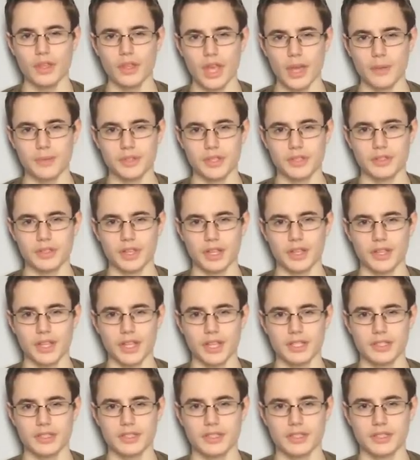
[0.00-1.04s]
episodes like
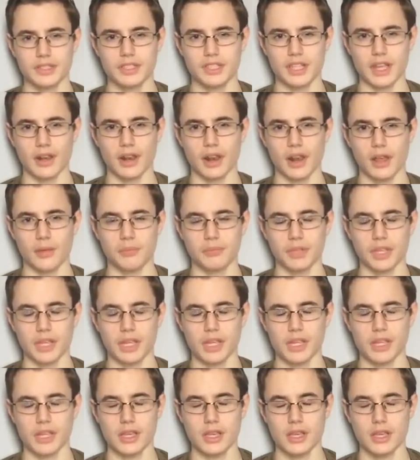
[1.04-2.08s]
this, the channel
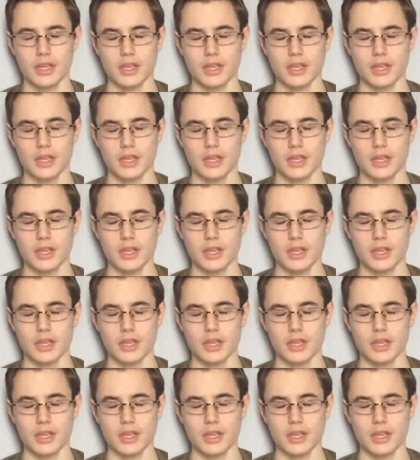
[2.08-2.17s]
update,